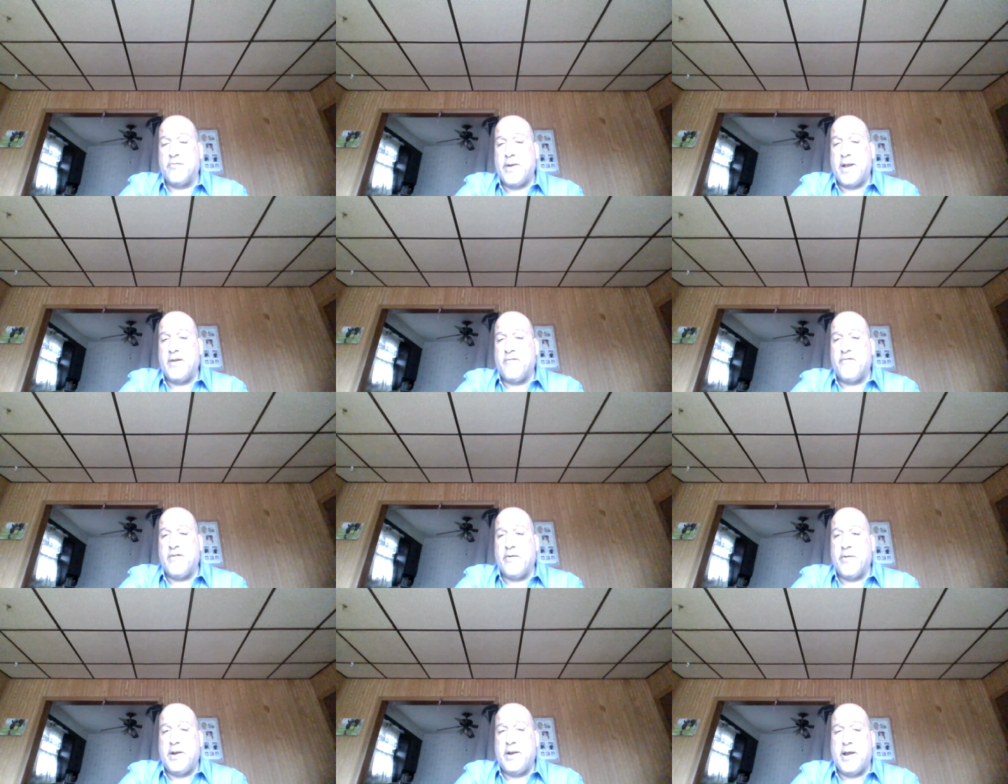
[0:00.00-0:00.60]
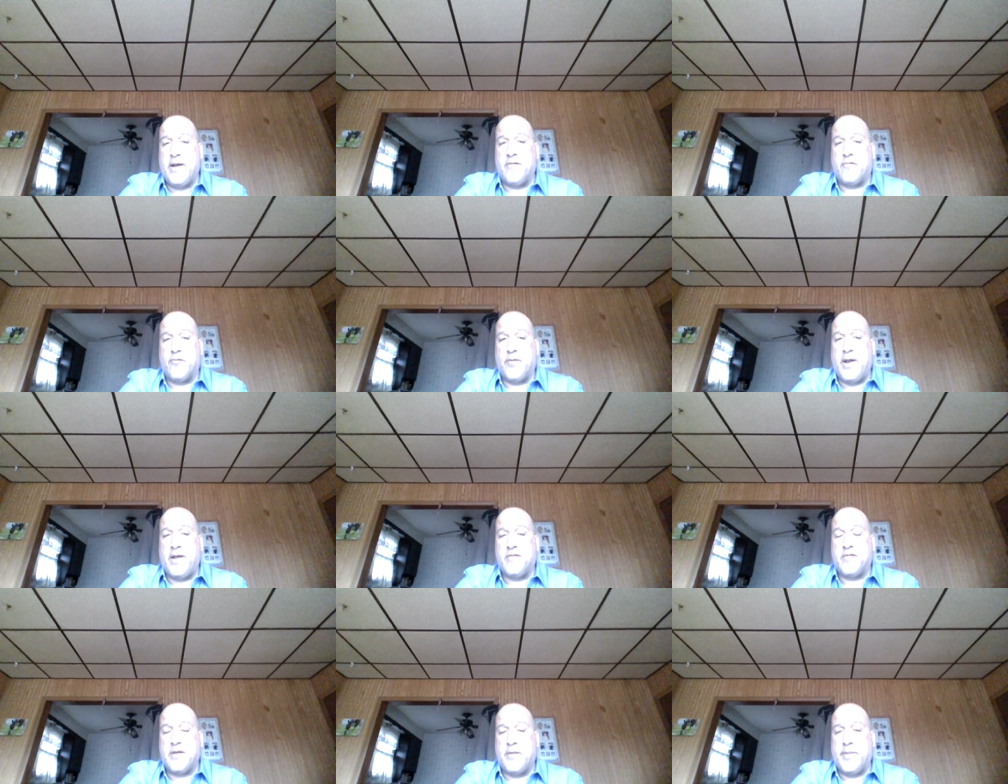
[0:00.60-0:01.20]
Ran a very nice
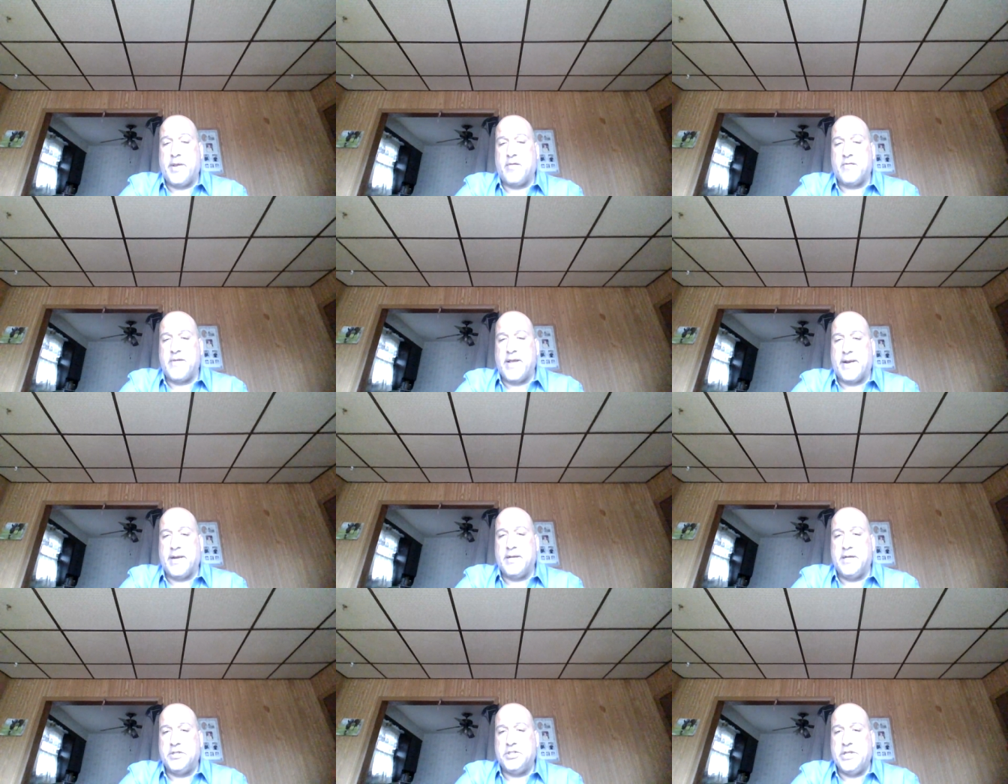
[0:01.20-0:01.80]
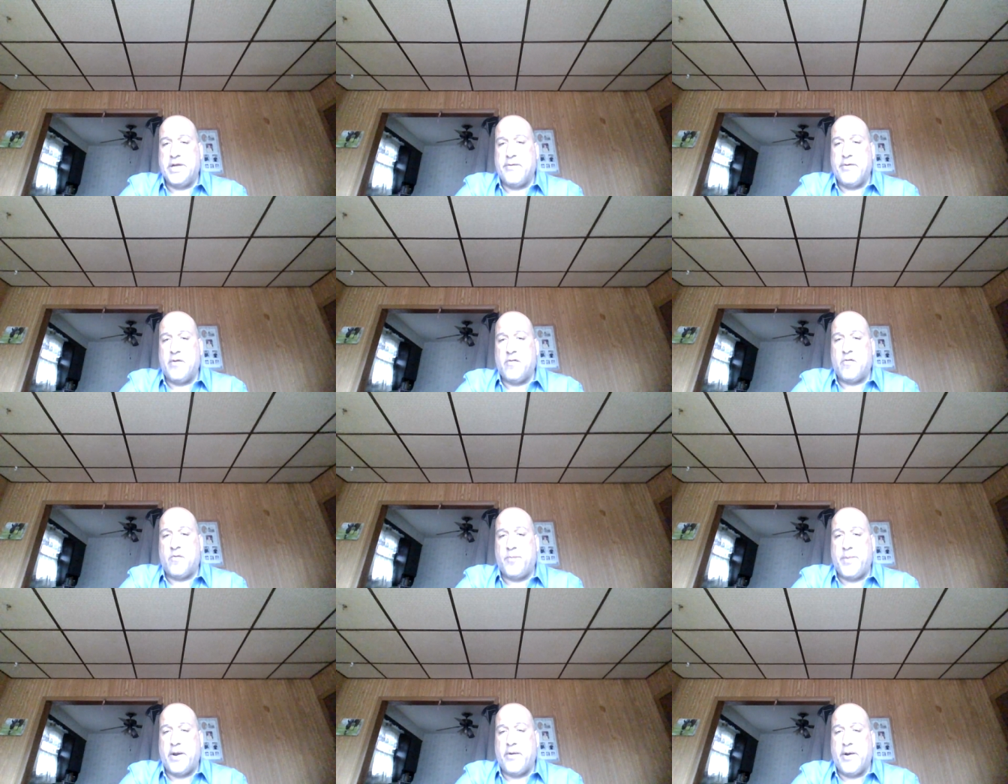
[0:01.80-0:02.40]
race, coming second to Jerry
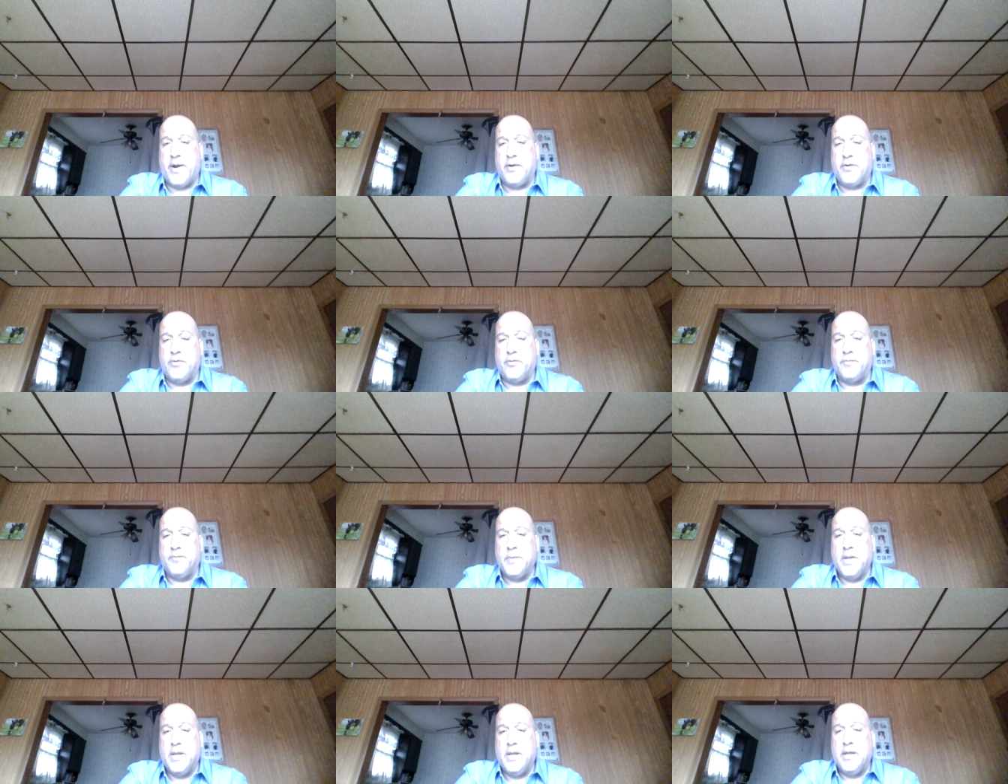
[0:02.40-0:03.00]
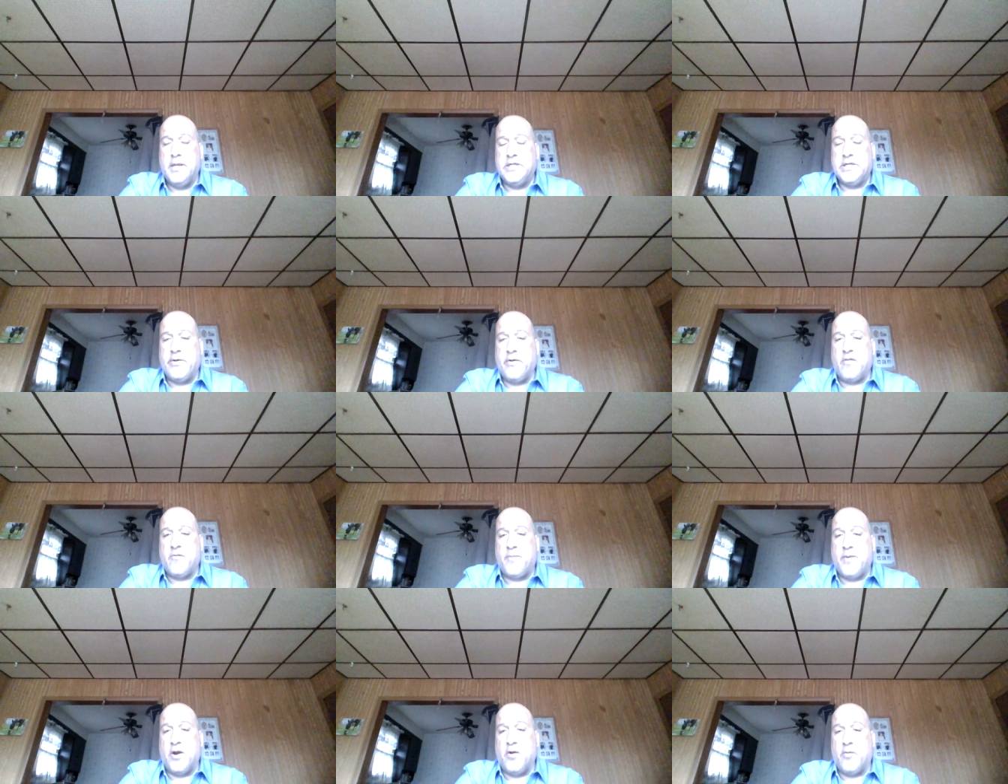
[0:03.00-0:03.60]
Spirit, who Jerry
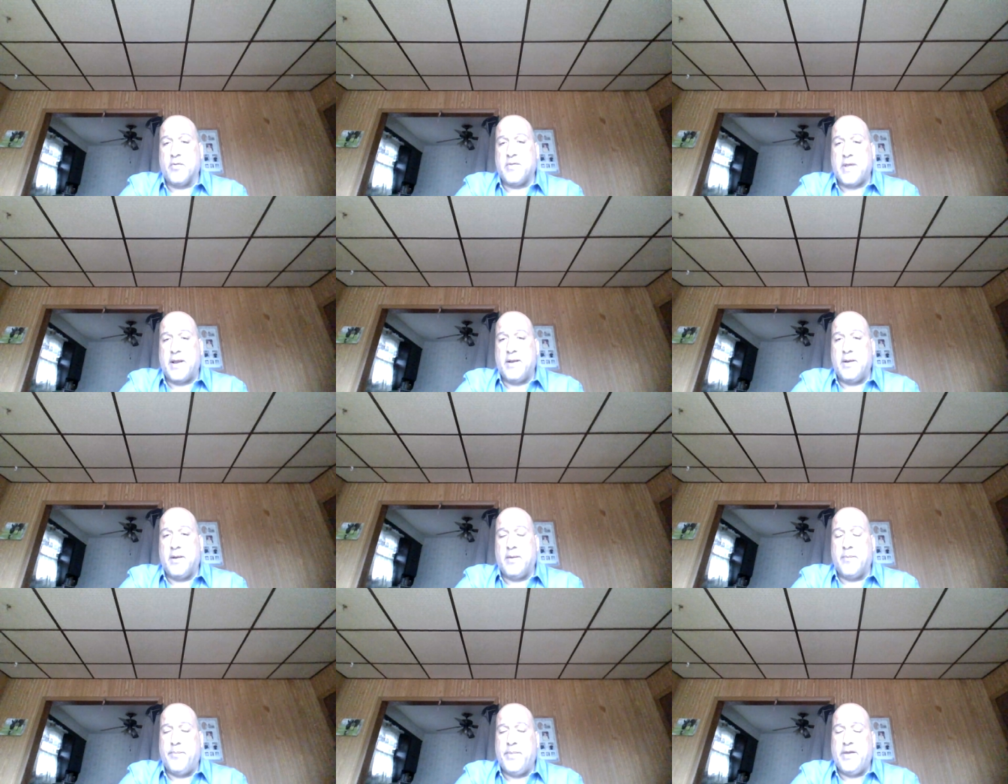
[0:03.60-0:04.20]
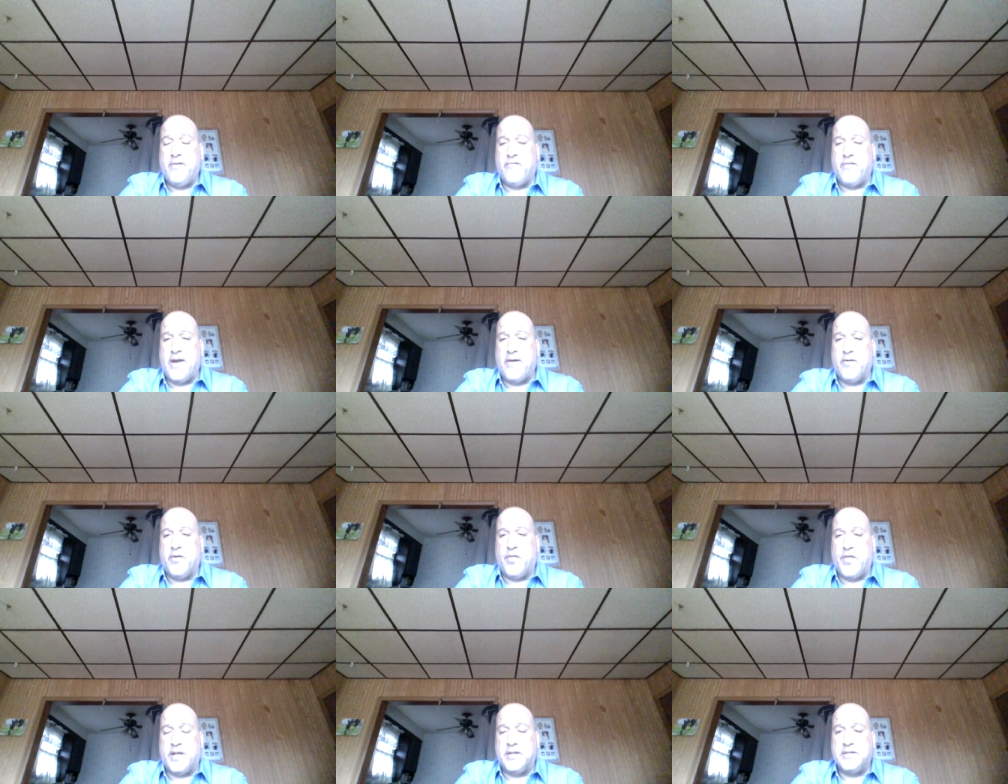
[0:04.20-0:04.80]
Spirit was a big
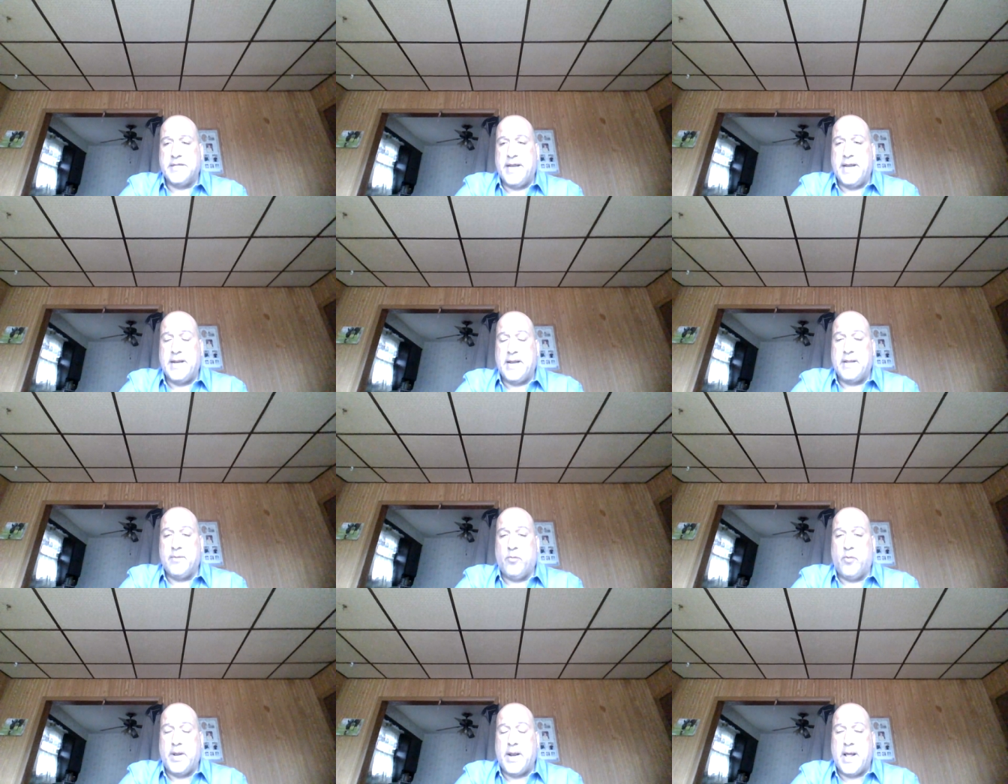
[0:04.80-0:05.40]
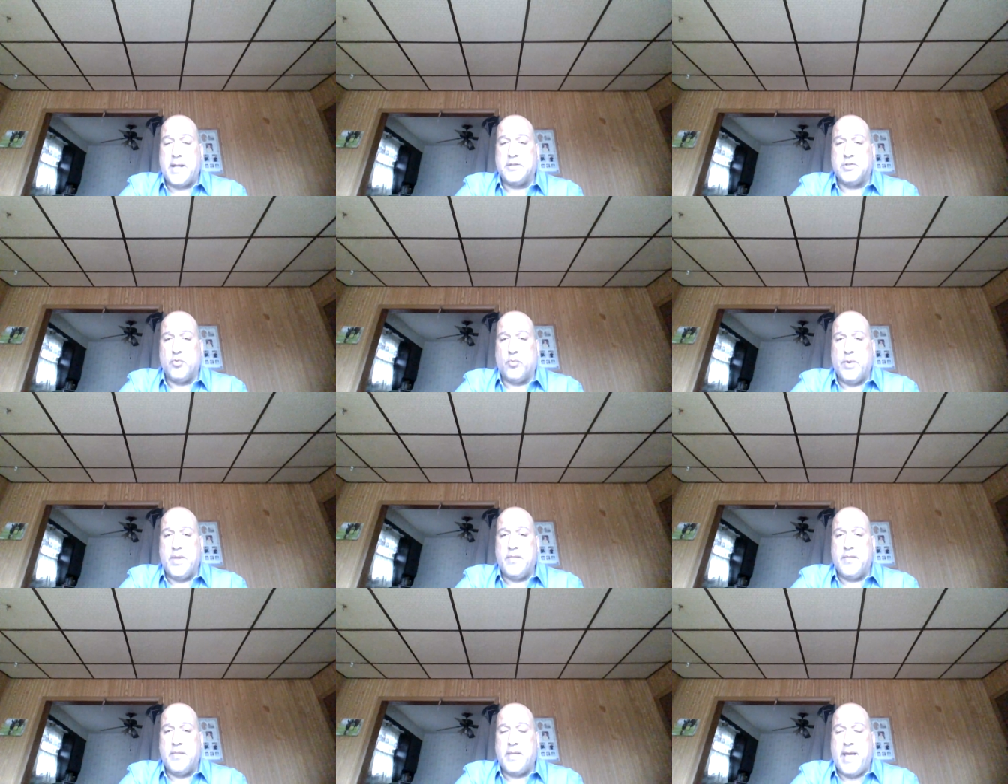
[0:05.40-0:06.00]
favorite that day and went on to
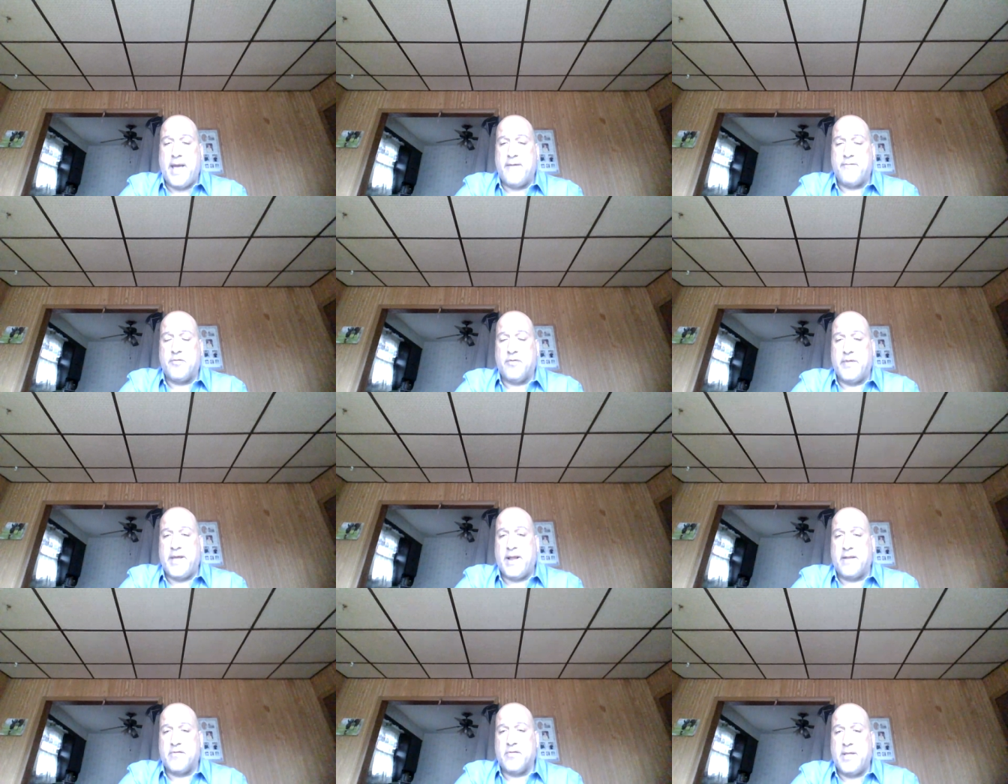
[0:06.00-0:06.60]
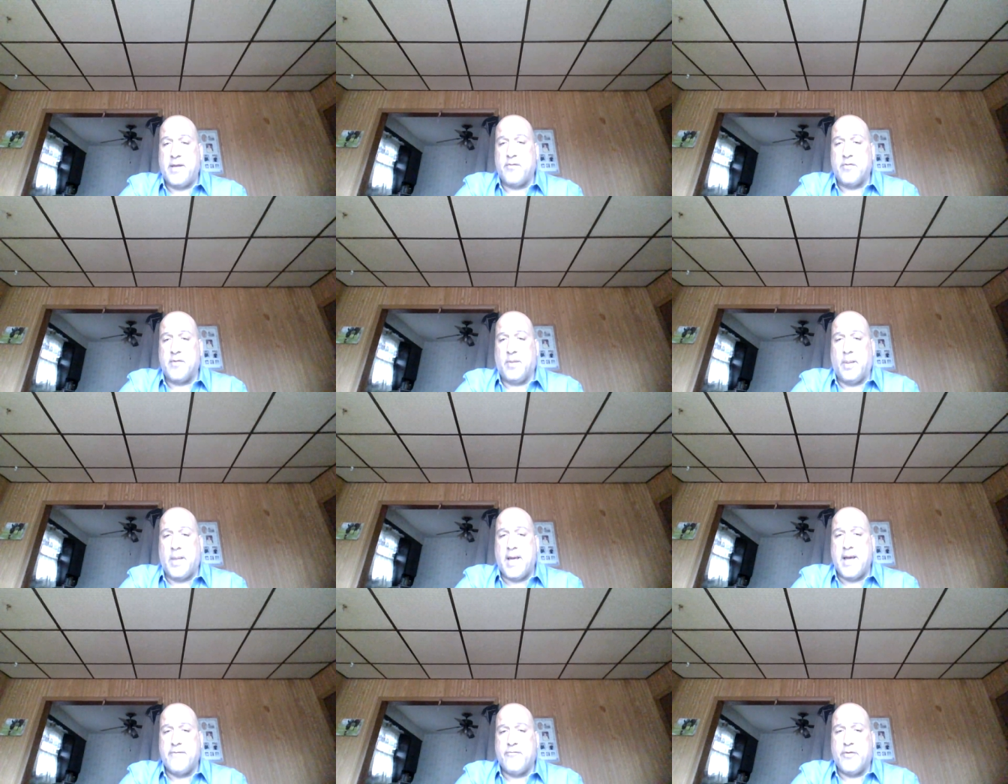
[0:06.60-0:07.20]
win after that. So that was a
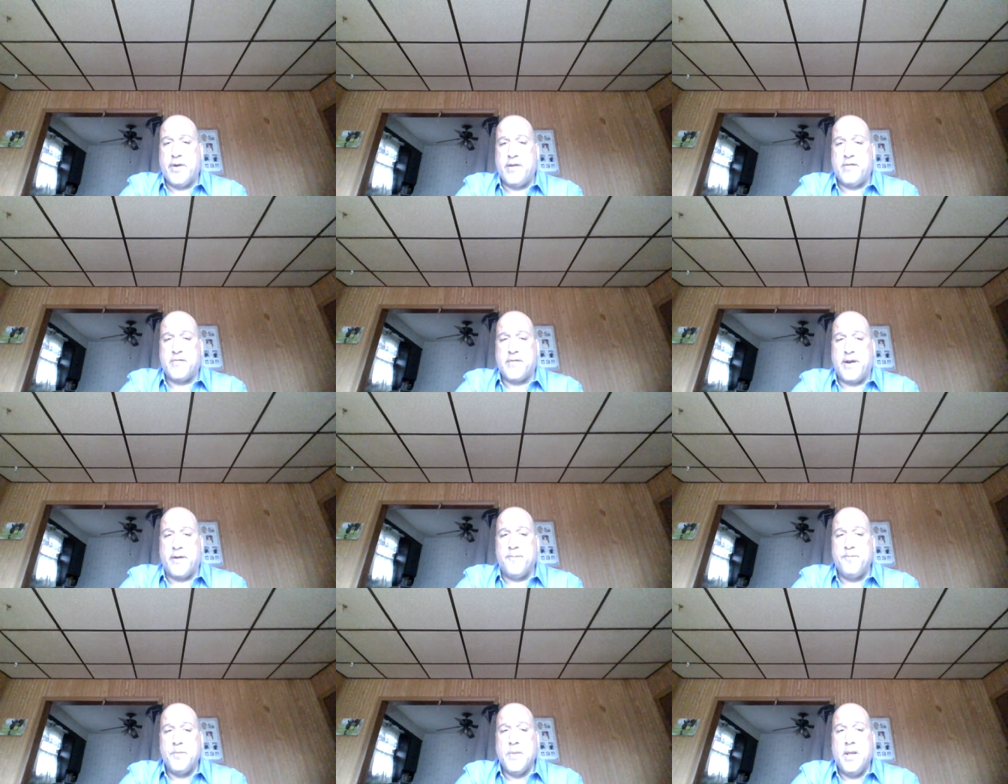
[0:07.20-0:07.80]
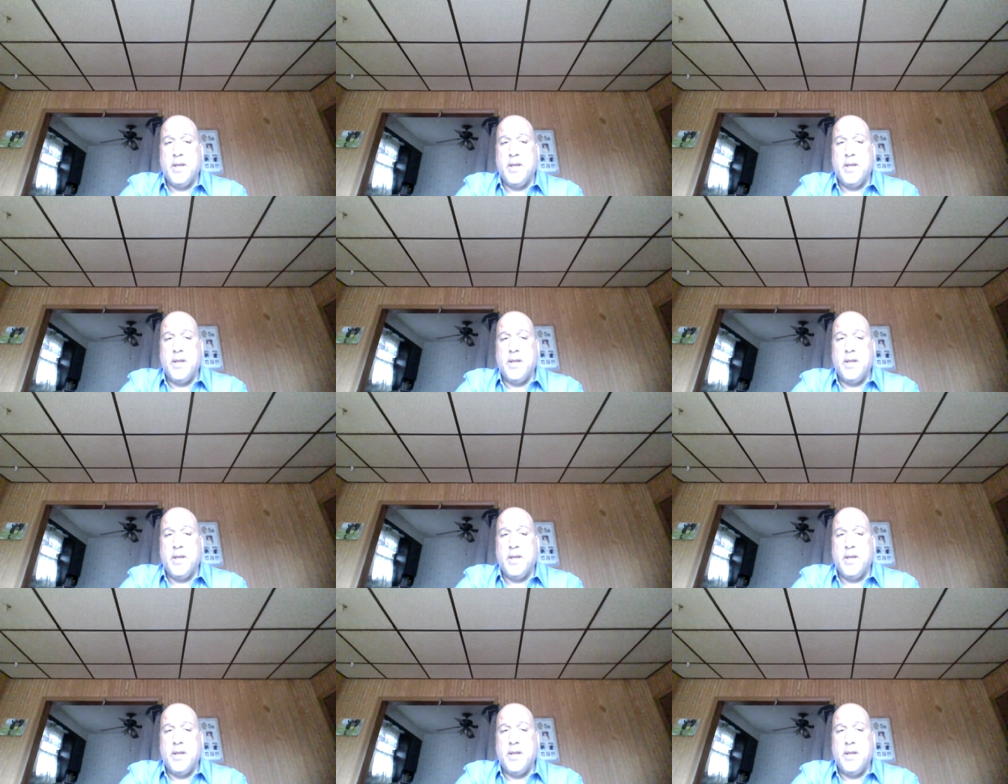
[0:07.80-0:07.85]
live race there.